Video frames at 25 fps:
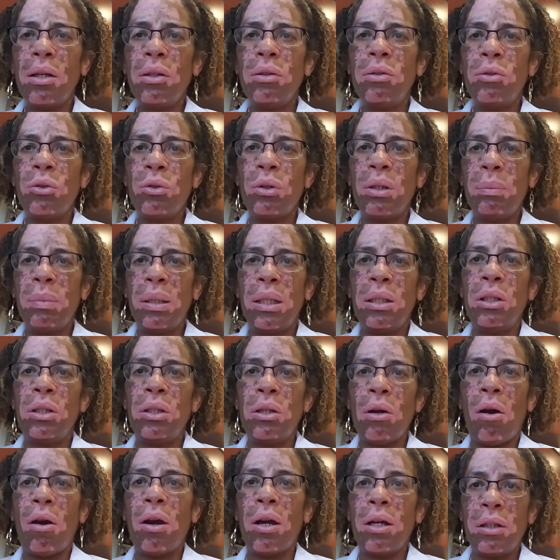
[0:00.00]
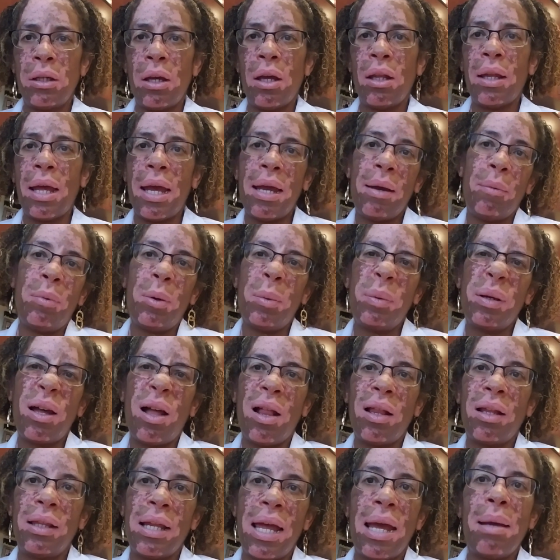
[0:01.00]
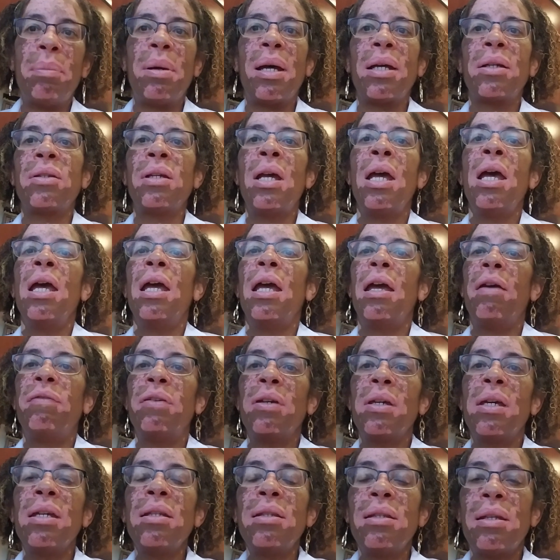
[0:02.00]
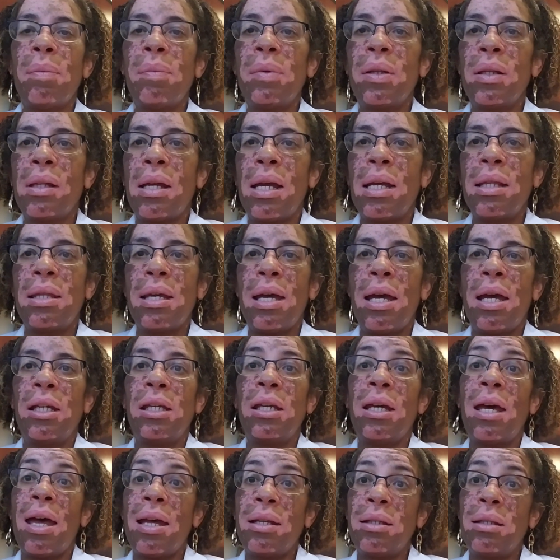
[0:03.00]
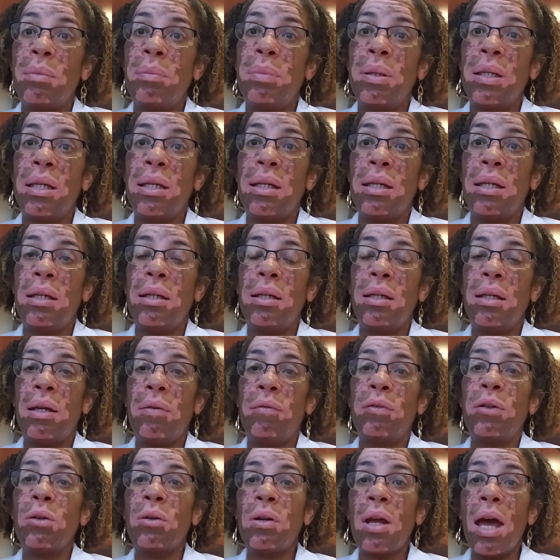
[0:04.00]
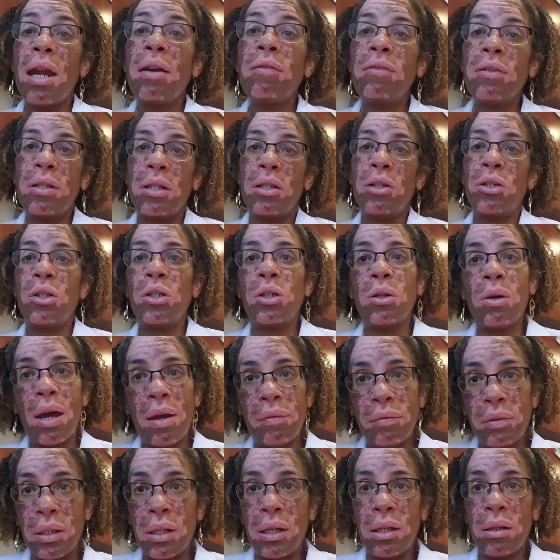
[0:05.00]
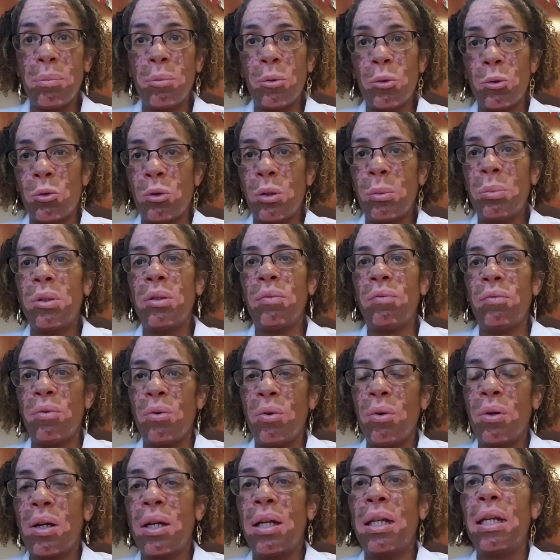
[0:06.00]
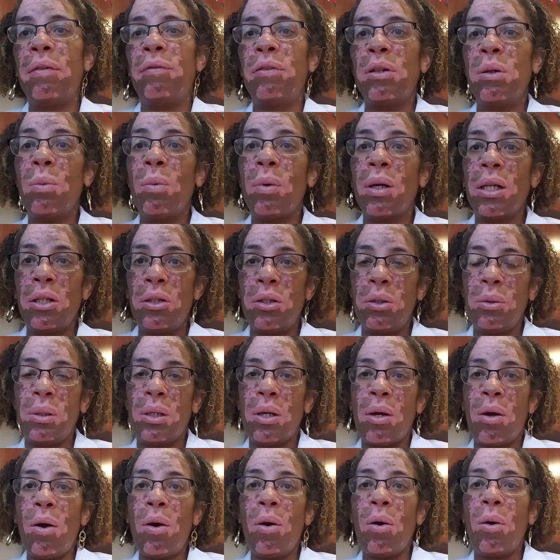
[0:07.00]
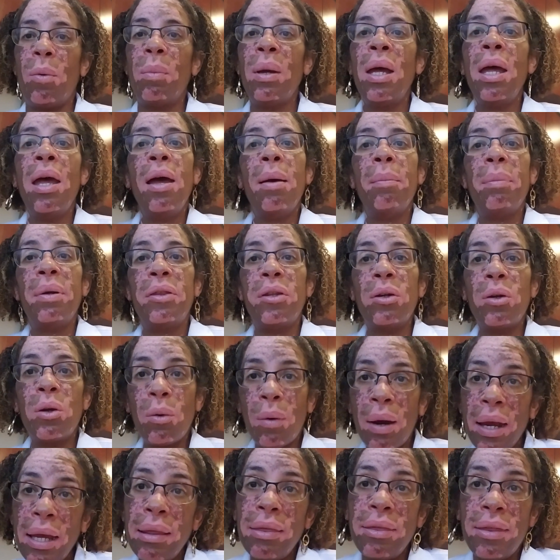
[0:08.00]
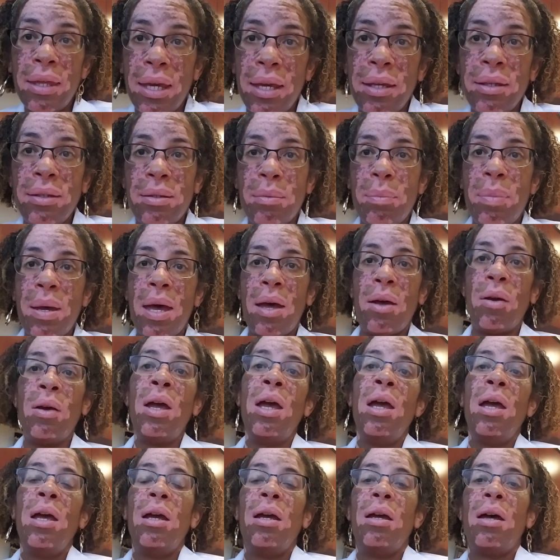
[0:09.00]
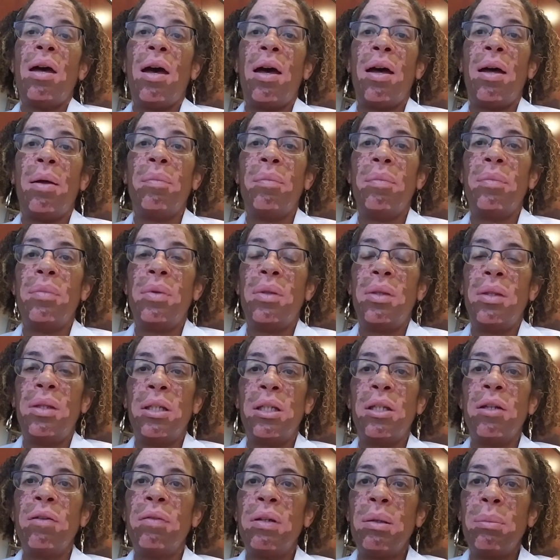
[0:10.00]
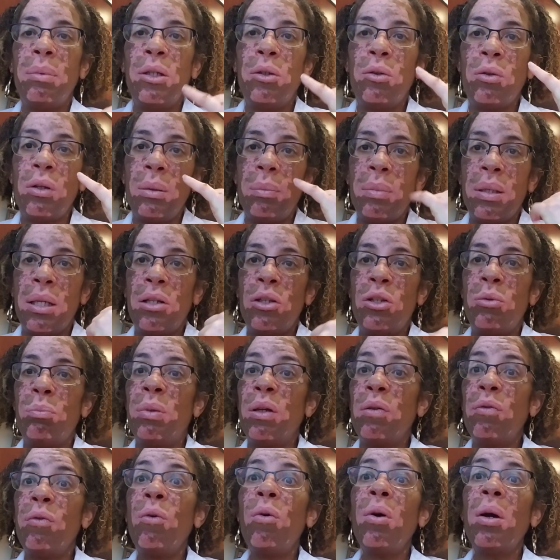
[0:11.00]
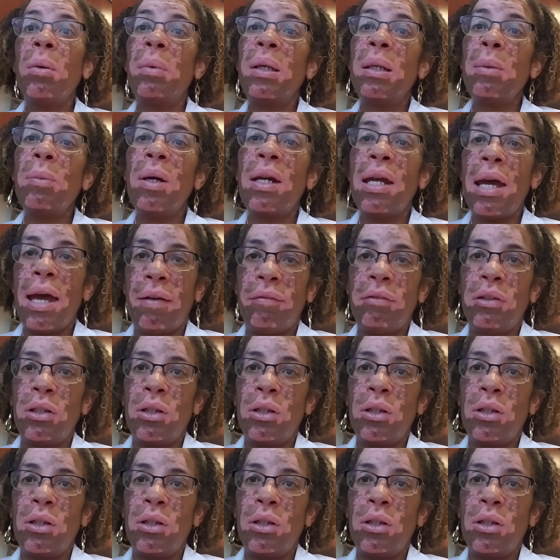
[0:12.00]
treatment, or a light, what we call a light box, if you get something like that, it has to be, if you're not a physician, you have to get a prescription for it if you want to do it at home. But the great things about the UVB treatment is, before, we would have to